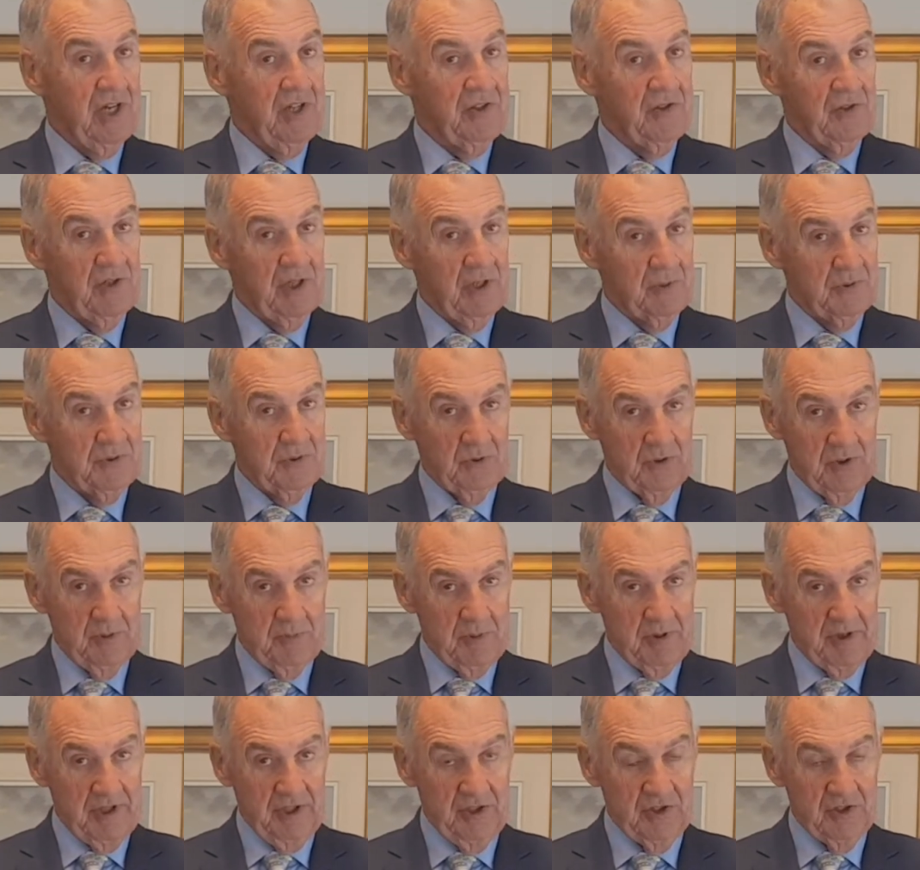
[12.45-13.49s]
I thought I was doing a
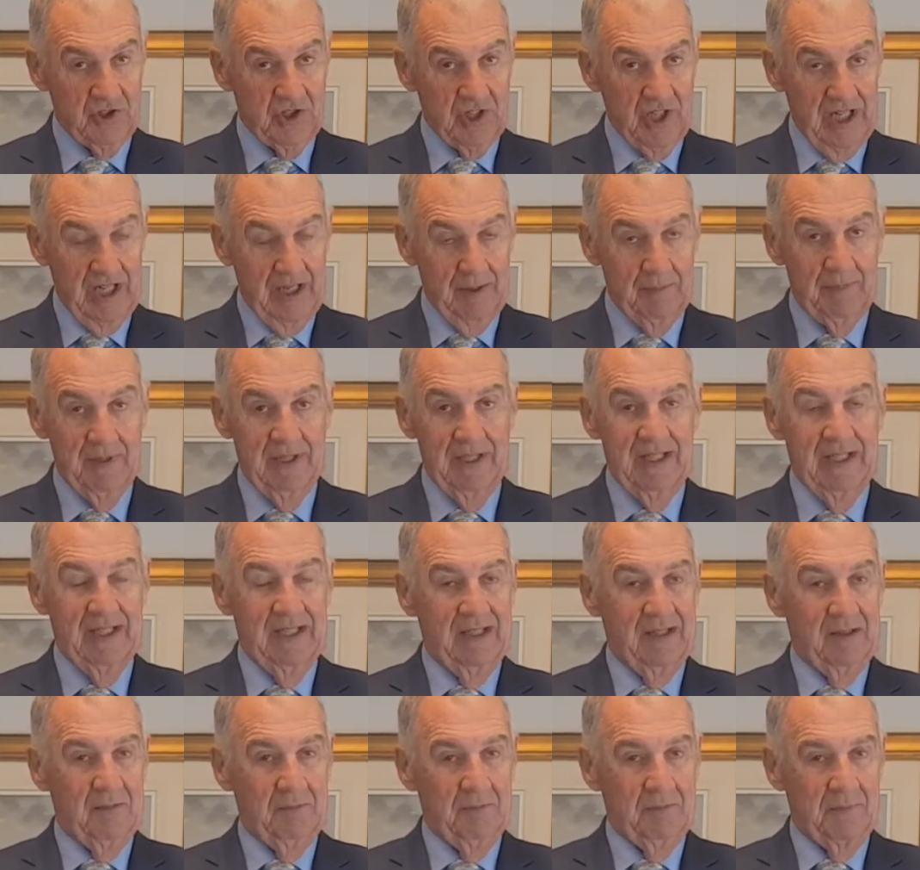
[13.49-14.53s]
pretty good job,
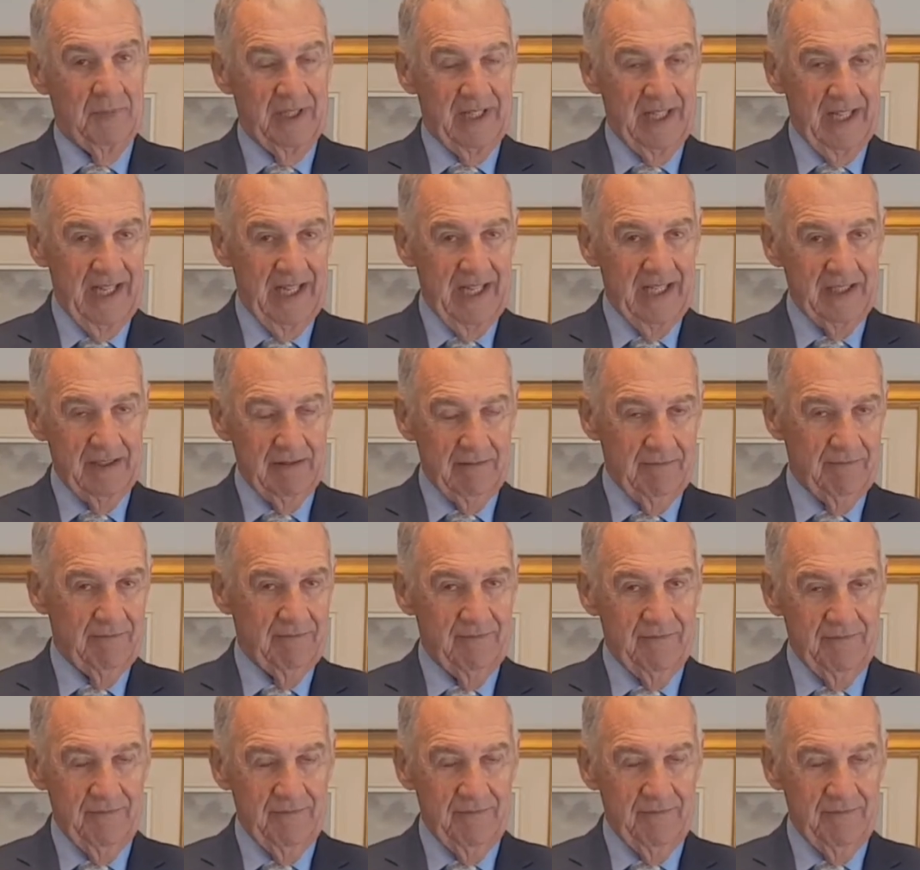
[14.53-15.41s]
but I had